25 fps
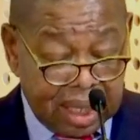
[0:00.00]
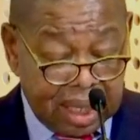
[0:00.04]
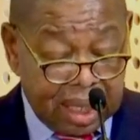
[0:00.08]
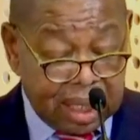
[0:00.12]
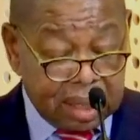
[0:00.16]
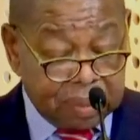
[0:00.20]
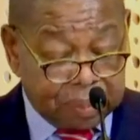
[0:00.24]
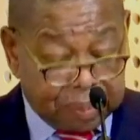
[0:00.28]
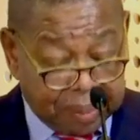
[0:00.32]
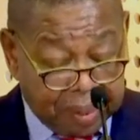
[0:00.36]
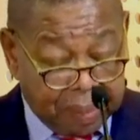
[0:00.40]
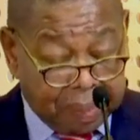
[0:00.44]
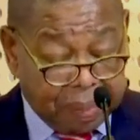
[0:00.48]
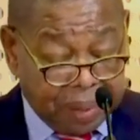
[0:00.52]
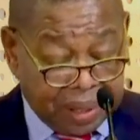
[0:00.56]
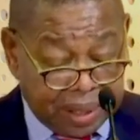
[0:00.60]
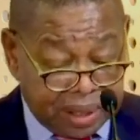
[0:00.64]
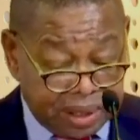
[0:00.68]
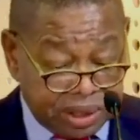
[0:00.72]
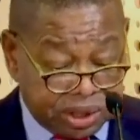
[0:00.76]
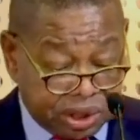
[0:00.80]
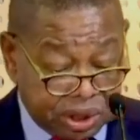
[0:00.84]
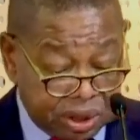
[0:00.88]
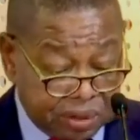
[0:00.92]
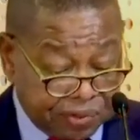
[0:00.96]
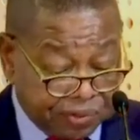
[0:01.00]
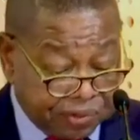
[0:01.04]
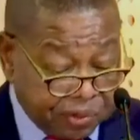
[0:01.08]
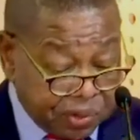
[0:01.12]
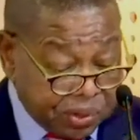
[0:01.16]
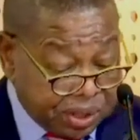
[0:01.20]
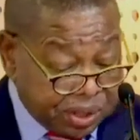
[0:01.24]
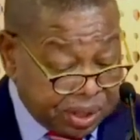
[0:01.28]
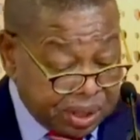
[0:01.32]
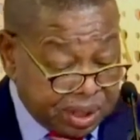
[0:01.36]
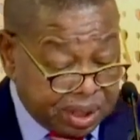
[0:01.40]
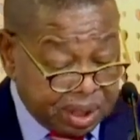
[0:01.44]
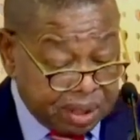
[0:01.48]
in preparation for
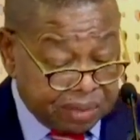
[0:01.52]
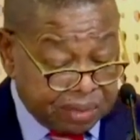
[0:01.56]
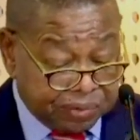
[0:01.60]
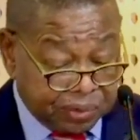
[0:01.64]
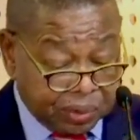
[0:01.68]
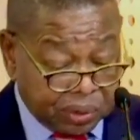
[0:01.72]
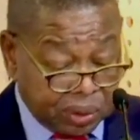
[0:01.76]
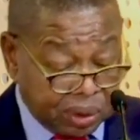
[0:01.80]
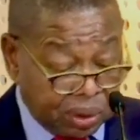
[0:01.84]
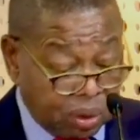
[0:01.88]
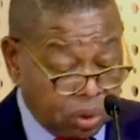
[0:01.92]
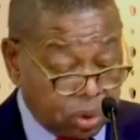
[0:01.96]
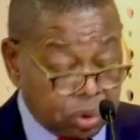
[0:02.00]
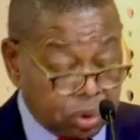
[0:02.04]
sitting for the